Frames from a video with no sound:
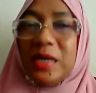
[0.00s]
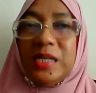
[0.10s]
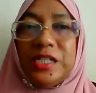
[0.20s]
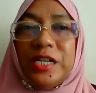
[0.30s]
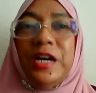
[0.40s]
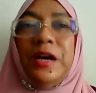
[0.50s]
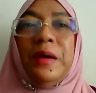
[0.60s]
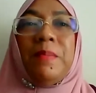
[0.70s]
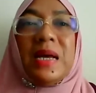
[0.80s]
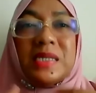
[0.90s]
condition,
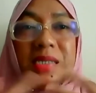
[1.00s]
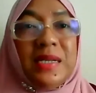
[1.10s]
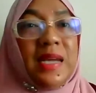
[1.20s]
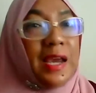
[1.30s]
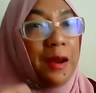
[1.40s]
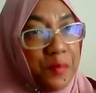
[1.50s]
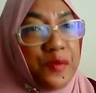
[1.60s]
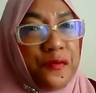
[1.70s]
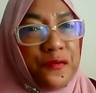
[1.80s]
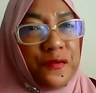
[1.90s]
but still they can
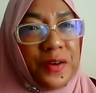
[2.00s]
move.